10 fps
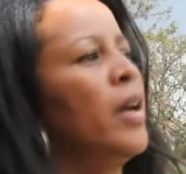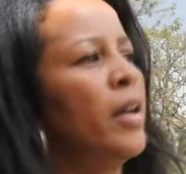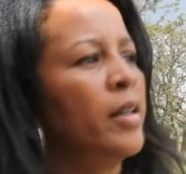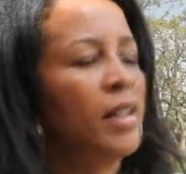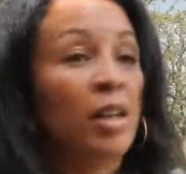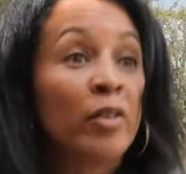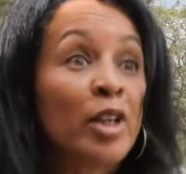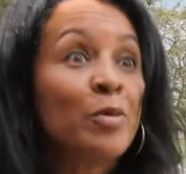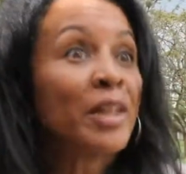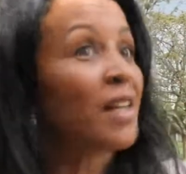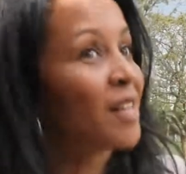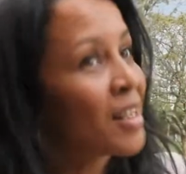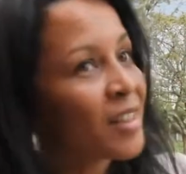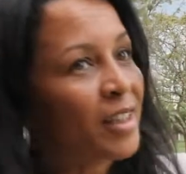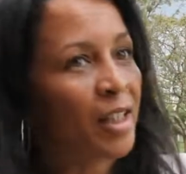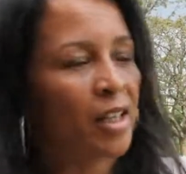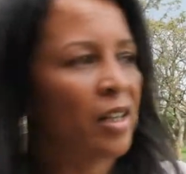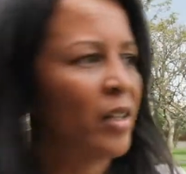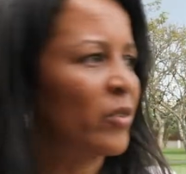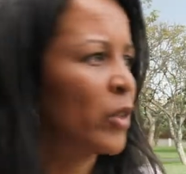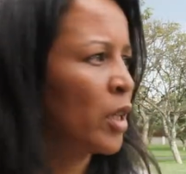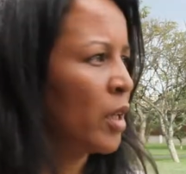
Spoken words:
and the government has asked ICRAF